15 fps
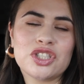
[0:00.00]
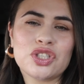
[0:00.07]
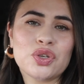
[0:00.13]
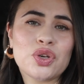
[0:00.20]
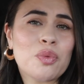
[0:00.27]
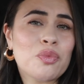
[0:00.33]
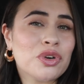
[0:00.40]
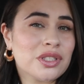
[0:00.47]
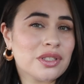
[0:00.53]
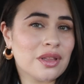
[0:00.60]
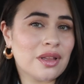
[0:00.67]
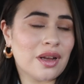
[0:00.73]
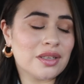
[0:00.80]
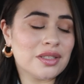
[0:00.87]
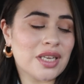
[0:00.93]
So no more
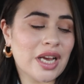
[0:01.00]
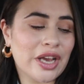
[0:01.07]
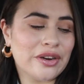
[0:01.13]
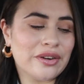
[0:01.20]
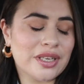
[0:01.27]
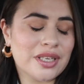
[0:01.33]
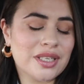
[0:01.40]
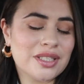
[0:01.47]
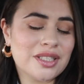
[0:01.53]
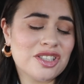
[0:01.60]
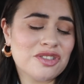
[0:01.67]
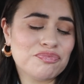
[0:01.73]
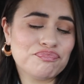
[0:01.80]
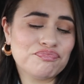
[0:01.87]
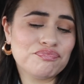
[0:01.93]
salon
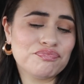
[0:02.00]
diaries.